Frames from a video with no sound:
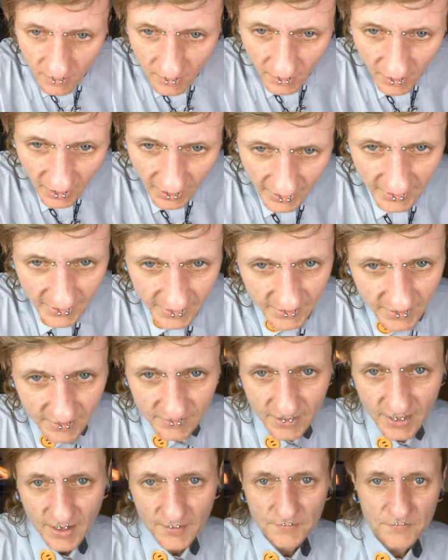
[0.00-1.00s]

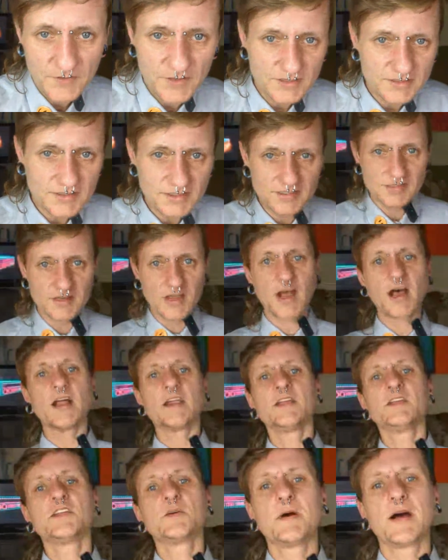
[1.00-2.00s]
This is not
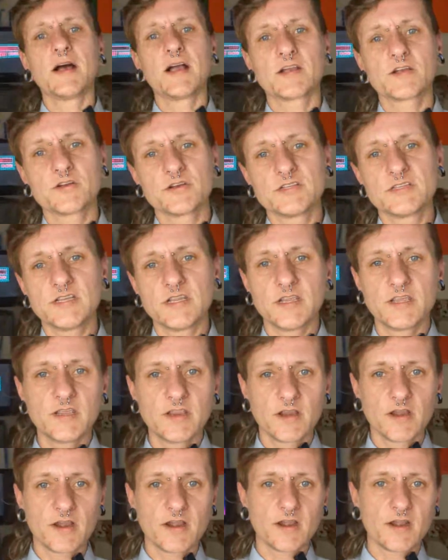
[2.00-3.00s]
a democracy
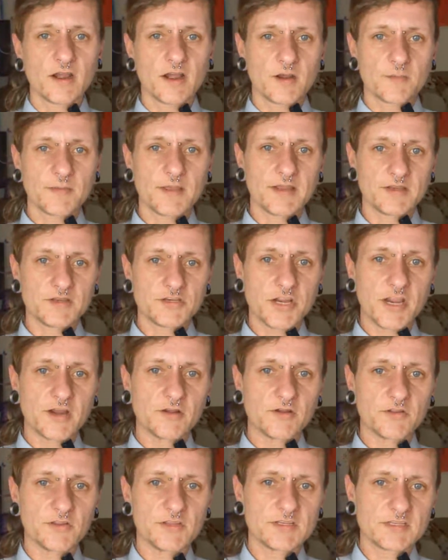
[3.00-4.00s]
here on my
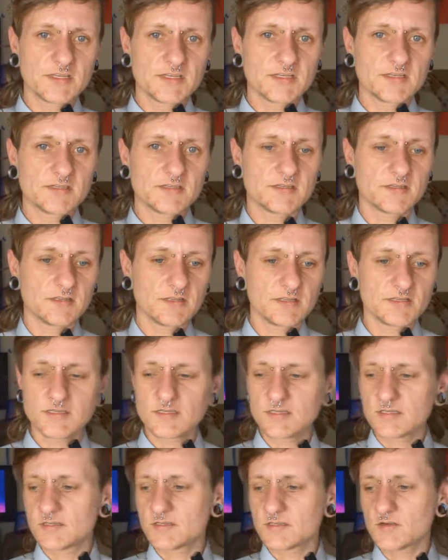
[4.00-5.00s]
channel. This
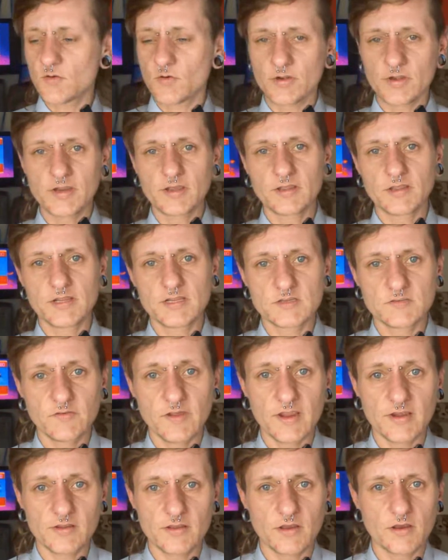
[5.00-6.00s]
is Cornelius
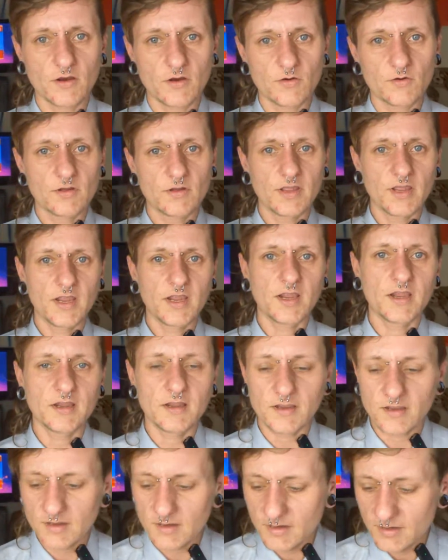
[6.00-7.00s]
Vango. And
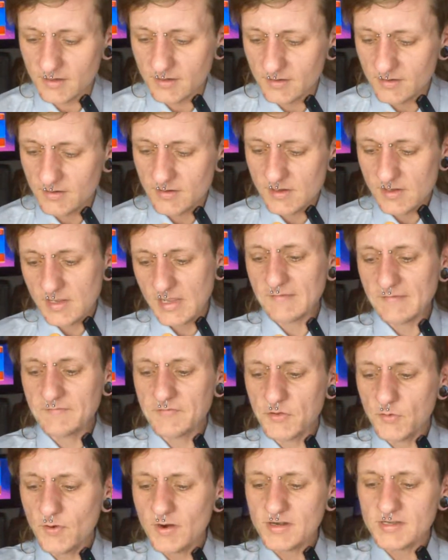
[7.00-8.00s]
if
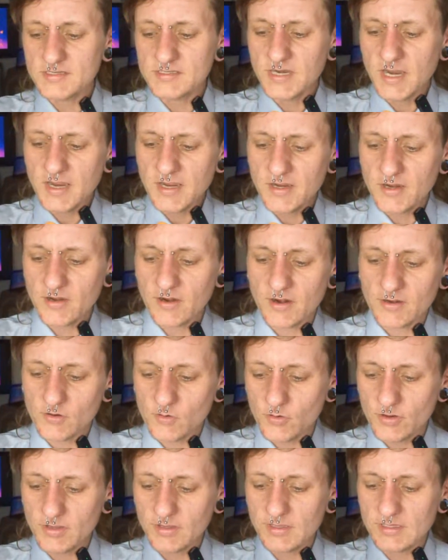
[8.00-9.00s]
you want to stay here on
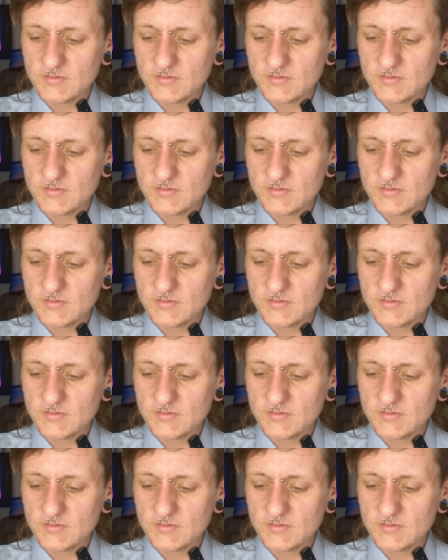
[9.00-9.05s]
Cornelius